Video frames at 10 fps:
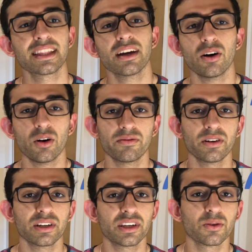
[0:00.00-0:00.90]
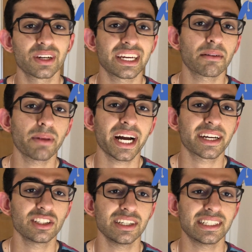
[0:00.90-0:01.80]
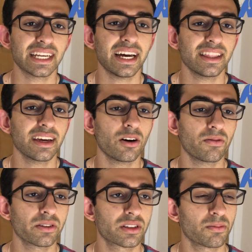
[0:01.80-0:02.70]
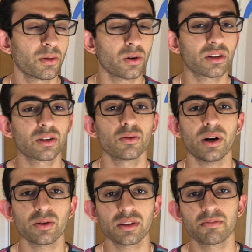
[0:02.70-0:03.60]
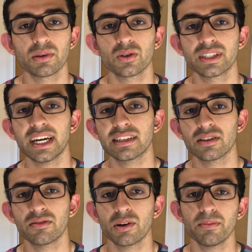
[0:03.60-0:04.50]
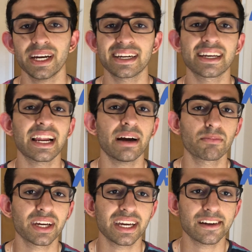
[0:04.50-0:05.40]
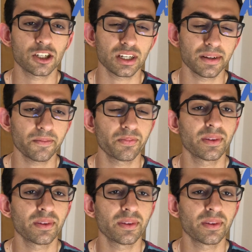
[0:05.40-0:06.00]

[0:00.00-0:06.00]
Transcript: They offer tutoring packages and they offer support throughout the process of your medical application,